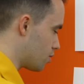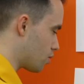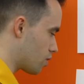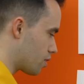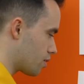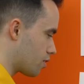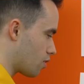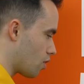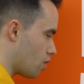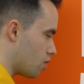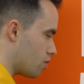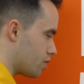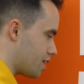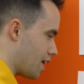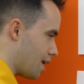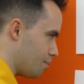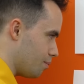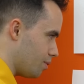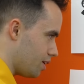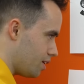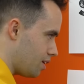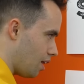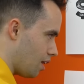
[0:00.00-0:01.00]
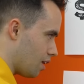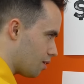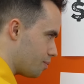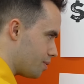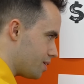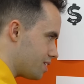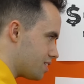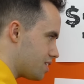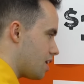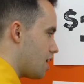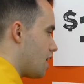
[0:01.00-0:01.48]
In order to grow a $10 million
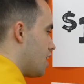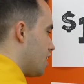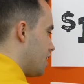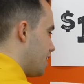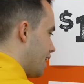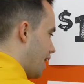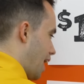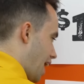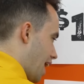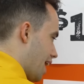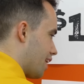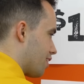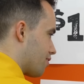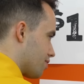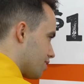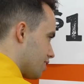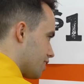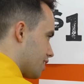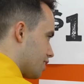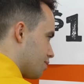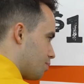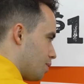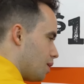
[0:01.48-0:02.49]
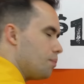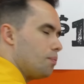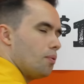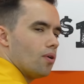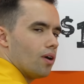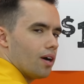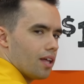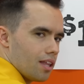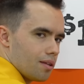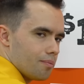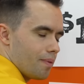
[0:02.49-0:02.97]
business, you need to hire really good
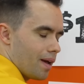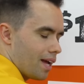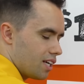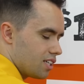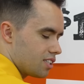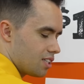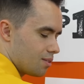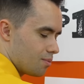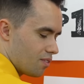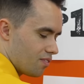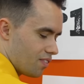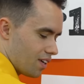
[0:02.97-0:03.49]
people and then manage them